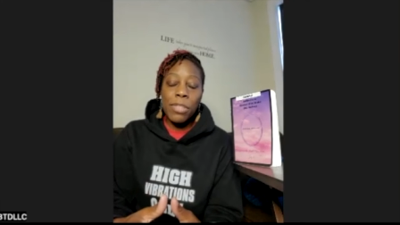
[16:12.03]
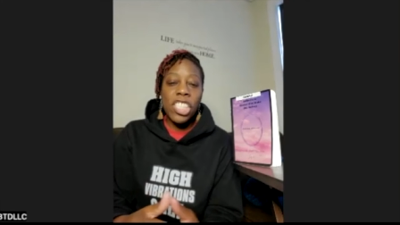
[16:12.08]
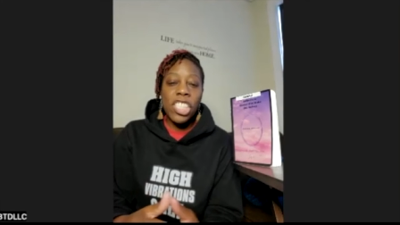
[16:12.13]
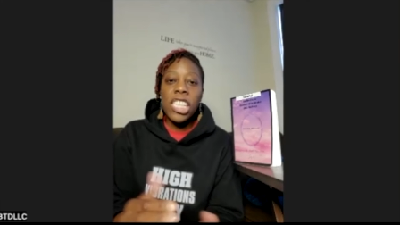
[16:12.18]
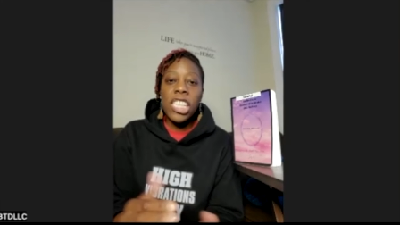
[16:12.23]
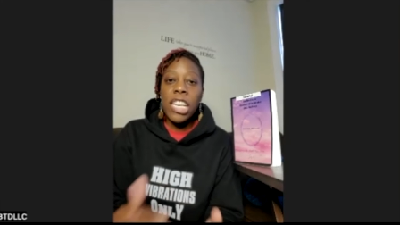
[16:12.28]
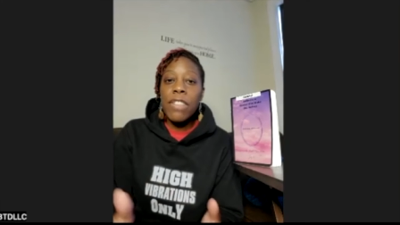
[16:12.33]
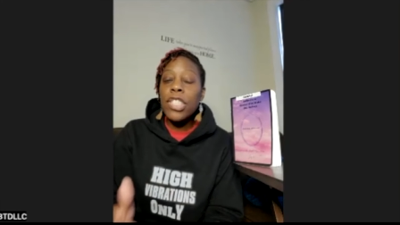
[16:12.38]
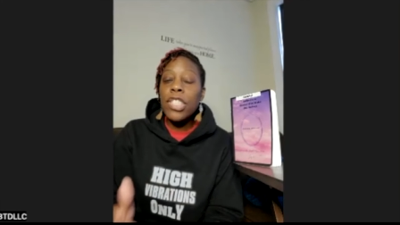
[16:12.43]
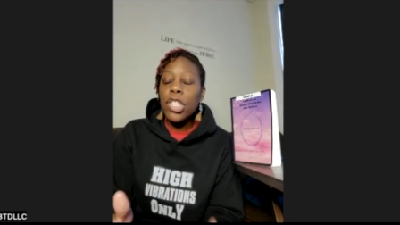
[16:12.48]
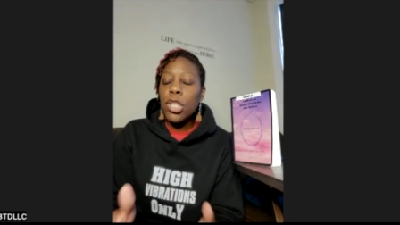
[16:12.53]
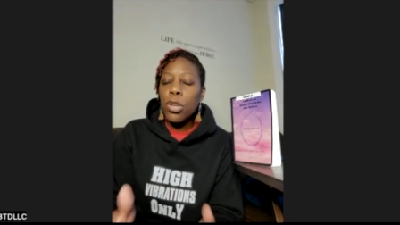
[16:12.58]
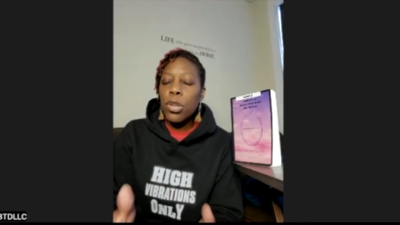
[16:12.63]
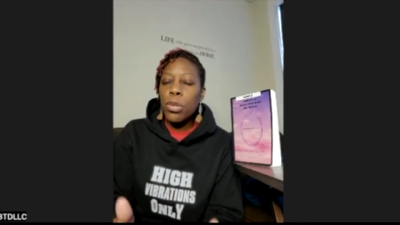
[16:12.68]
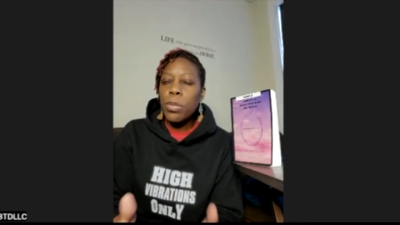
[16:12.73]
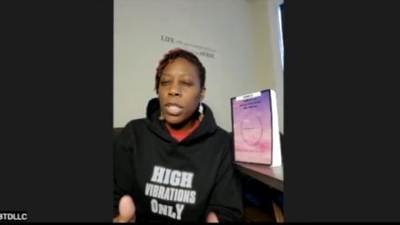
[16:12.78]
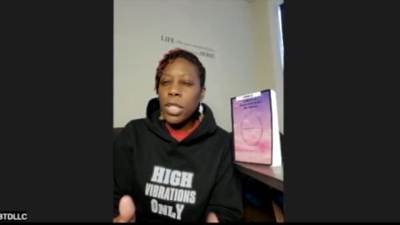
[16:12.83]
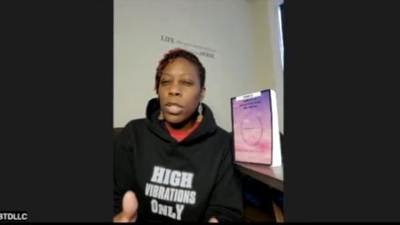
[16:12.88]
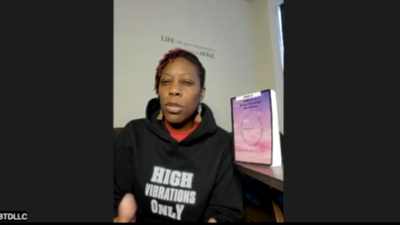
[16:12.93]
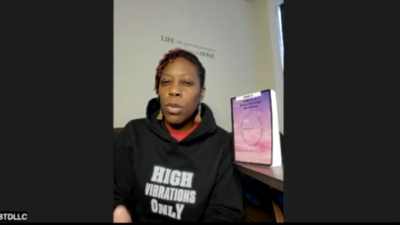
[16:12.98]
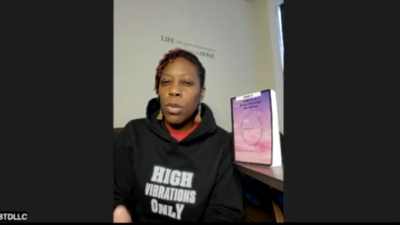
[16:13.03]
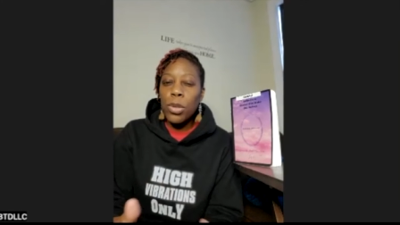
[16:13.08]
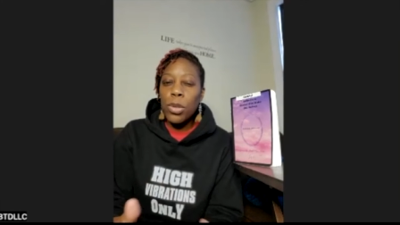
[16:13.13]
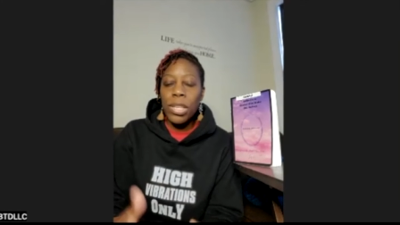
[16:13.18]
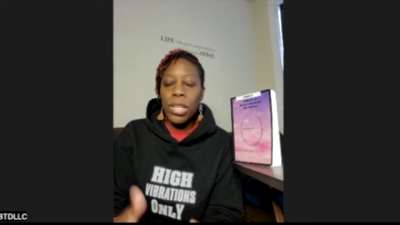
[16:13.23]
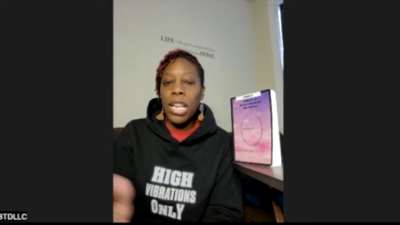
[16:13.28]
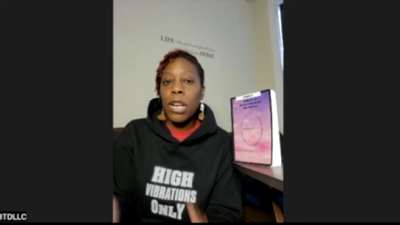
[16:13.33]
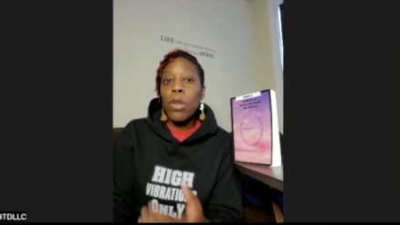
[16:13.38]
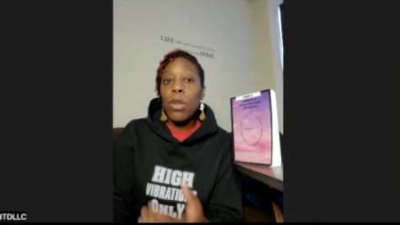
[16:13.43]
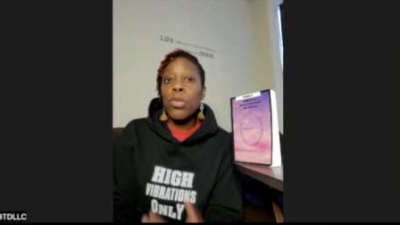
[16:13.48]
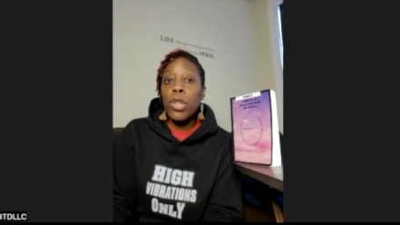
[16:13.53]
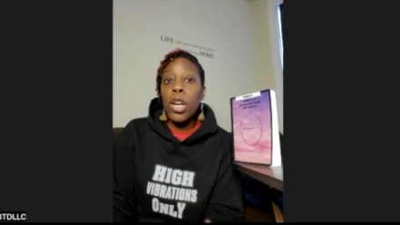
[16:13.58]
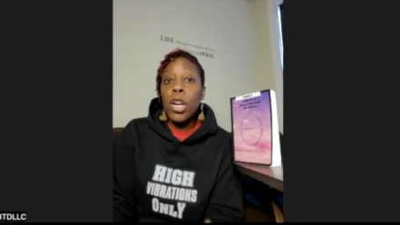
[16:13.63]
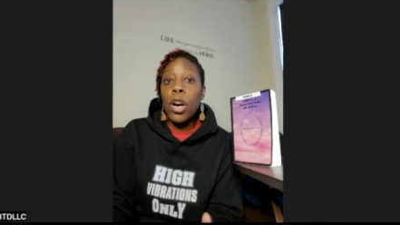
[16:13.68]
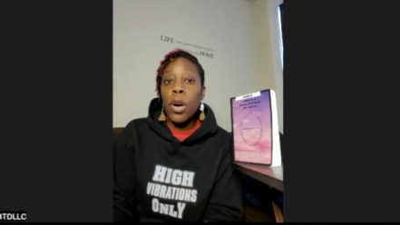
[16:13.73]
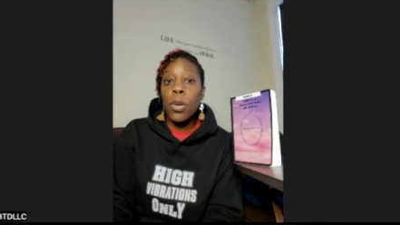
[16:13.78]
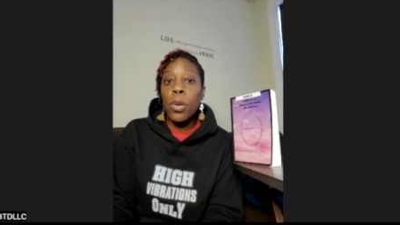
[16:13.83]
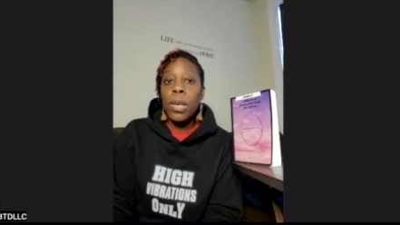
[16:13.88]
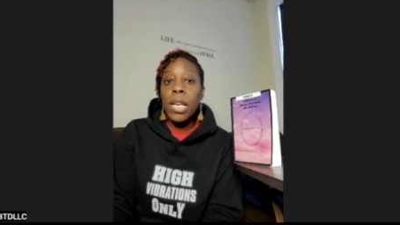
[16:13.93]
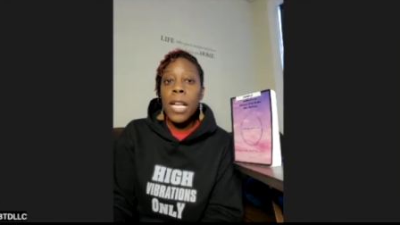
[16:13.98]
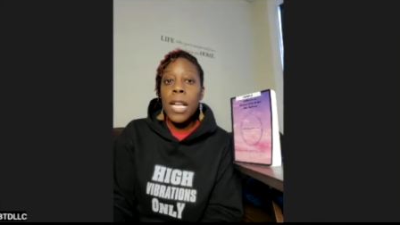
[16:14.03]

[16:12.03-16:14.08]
She never showed me the quote, so I don't know